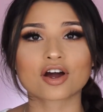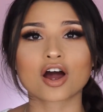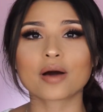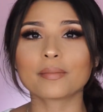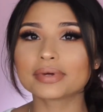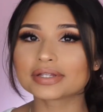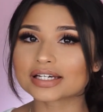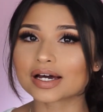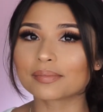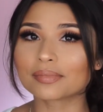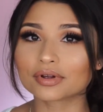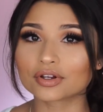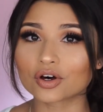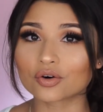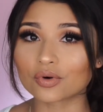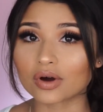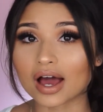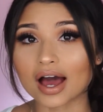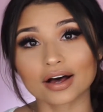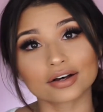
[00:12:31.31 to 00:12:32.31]
Comment down
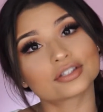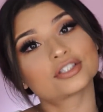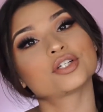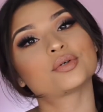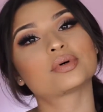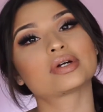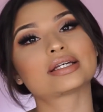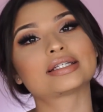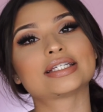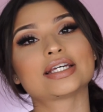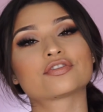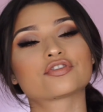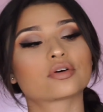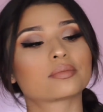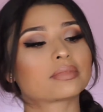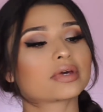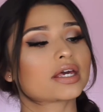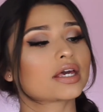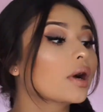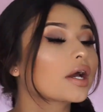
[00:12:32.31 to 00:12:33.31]
below what else you want to see
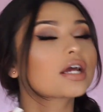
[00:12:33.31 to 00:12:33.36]
from me,